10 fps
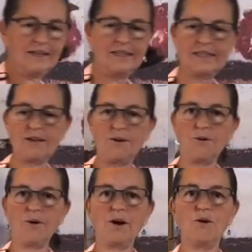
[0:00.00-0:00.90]
So
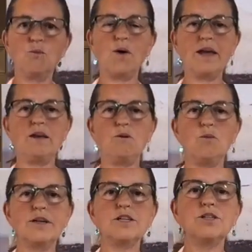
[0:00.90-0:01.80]
what you
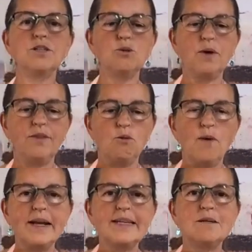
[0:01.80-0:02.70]
want to do when they're
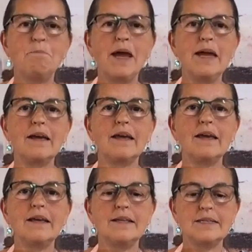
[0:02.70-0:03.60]
ready to bake
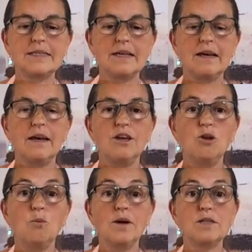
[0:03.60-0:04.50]
is you
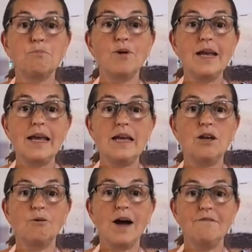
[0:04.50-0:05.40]
want to preheat
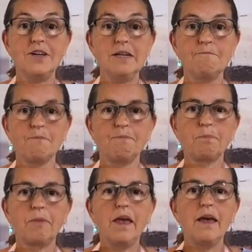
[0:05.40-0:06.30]
your oven,
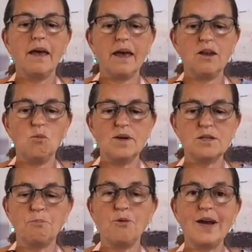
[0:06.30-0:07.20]
and you want to
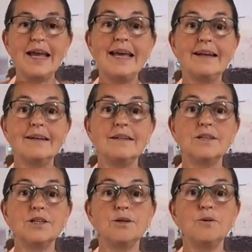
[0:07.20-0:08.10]
preheat it
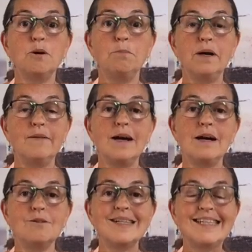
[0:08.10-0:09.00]
to about
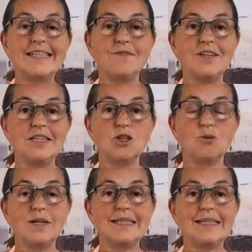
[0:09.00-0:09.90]
170
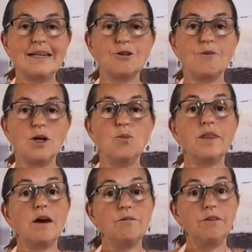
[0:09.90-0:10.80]
degrees centigrade
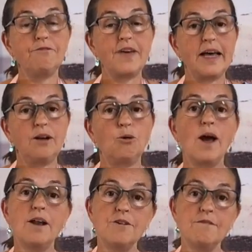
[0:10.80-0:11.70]
without the fan, or
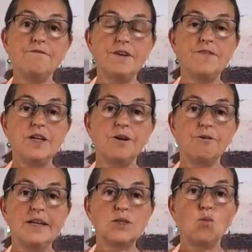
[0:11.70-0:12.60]
150
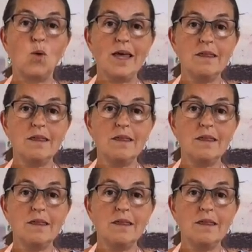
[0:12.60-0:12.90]
degrees with.